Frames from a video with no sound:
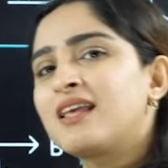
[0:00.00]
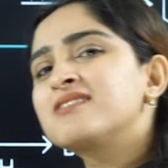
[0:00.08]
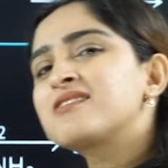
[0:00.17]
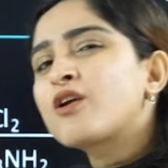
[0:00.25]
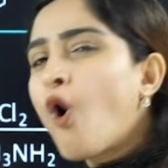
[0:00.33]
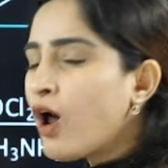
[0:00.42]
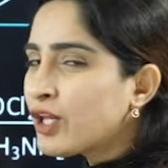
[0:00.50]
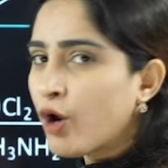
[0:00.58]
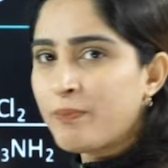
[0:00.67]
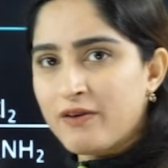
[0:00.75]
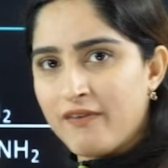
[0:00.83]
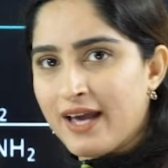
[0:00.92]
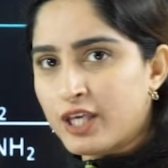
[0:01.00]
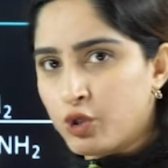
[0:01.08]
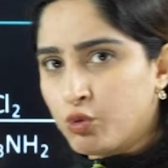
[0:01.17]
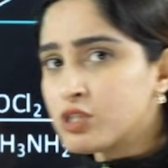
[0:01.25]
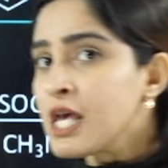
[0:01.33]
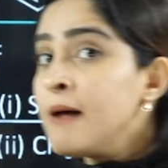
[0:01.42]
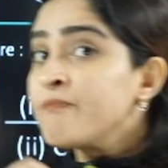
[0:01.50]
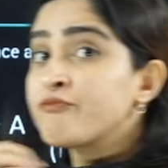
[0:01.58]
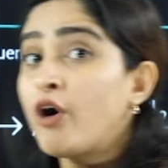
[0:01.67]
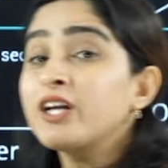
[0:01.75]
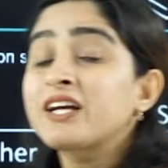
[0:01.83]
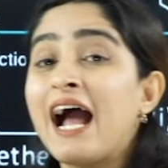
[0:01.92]
these are all your P Y Qs,
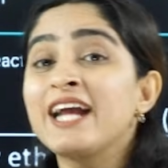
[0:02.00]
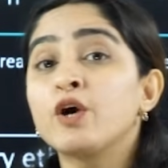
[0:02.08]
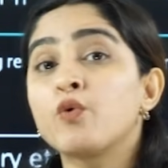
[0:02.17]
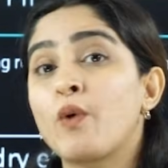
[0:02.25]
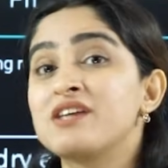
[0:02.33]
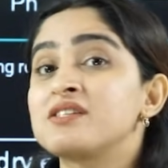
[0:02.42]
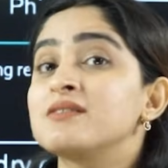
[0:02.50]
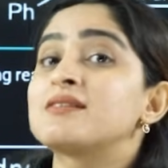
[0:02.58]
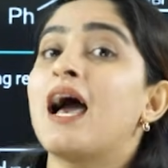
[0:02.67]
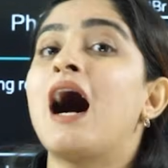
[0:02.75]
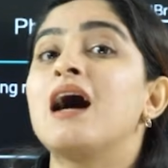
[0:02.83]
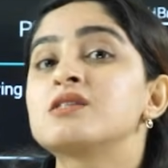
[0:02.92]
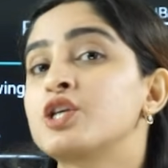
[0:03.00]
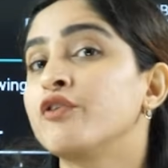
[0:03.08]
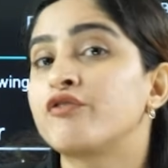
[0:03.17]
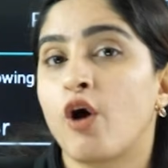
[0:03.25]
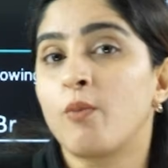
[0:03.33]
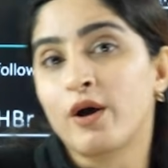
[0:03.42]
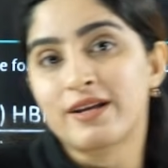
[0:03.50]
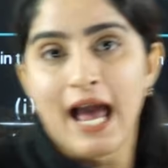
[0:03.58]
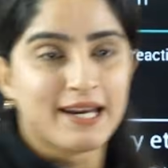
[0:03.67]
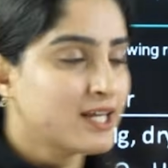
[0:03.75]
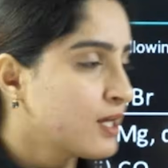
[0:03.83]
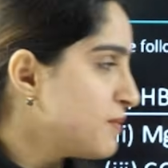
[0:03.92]
what kind of questions they ask you from
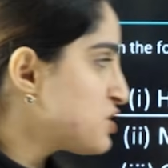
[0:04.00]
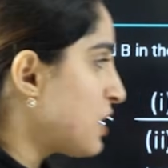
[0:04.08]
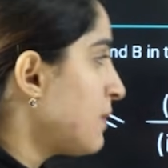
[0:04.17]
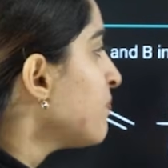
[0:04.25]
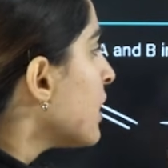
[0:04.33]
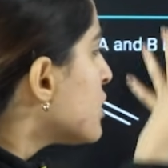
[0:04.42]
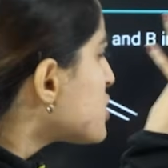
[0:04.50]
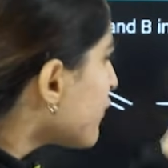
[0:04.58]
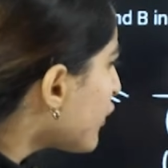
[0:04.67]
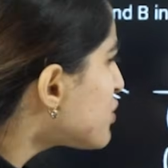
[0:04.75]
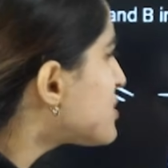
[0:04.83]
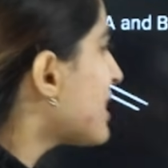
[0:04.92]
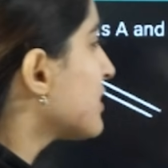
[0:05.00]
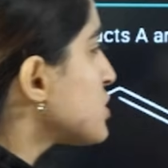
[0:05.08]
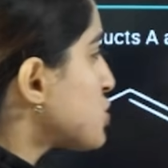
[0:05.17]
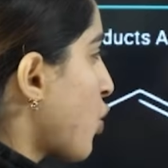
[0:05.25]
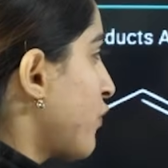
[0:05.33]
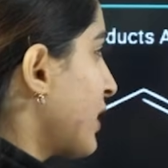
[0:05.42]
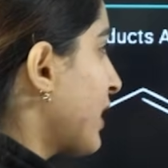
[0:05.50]
organic chemistry. So if you see this over